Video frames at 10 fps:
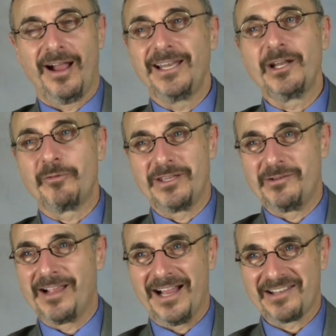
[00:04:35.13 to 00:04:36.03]
I know what
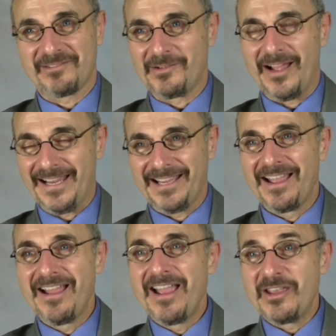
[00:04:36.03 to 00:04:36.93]
you guys are like.
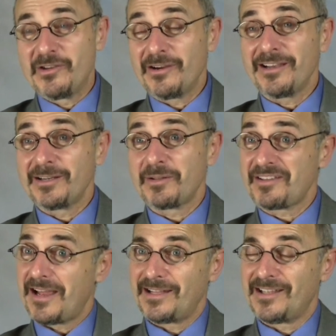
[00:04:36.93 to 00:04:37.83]
You're going to
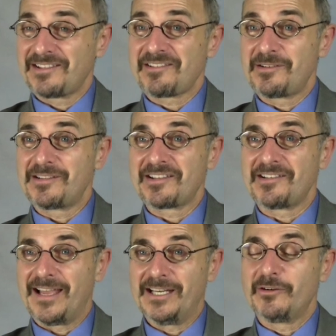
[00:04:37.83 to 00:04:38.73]
say, let's do this
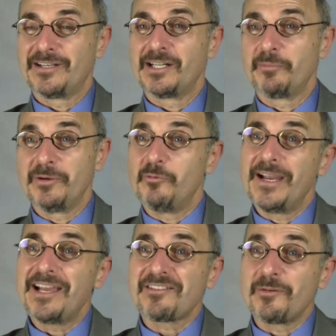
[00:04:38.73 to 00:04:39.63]
later, and it'll be
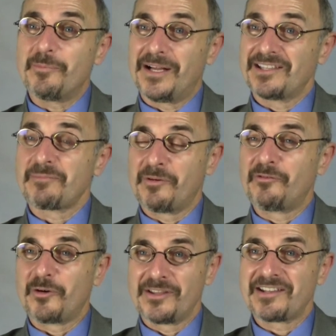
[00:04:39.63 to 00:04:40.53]
weeks or months
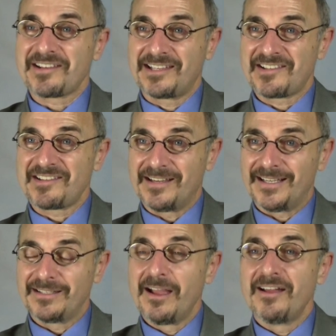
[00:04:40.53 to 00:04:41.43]
before this gets
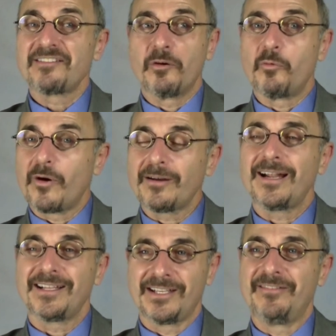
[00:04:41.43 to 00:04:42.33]
done. So we're
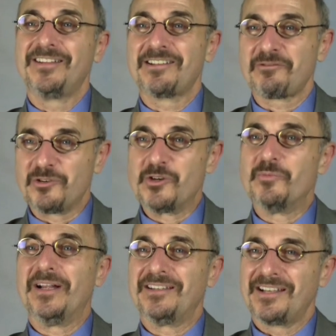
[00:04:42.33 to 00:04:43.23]
not leaving this
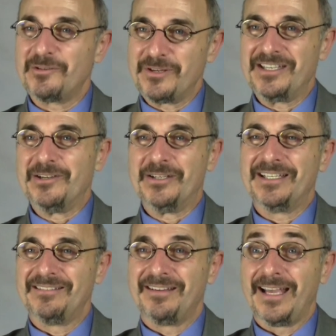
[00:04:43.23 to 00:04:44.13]
room until we do
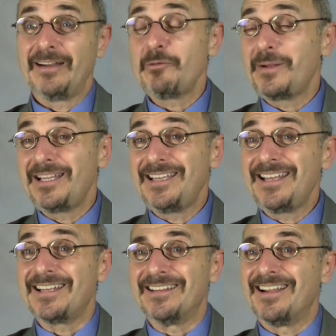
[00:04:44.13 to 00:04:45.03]
it. And everybody
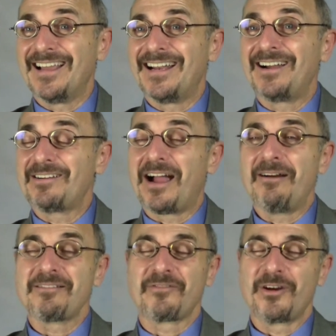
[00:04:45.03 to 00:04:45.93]
did it. And
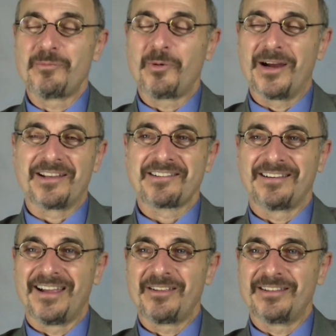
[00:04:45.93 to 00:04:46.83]
I was very impressed.
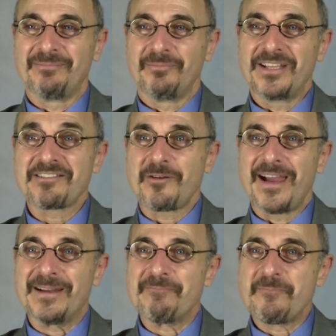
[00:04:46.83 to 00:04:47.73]
I thought, that's
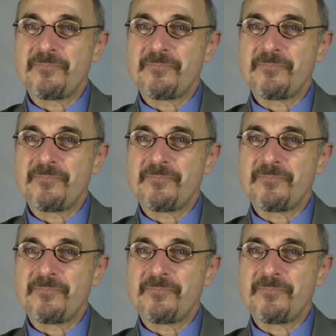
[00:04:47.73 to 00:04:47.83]
great.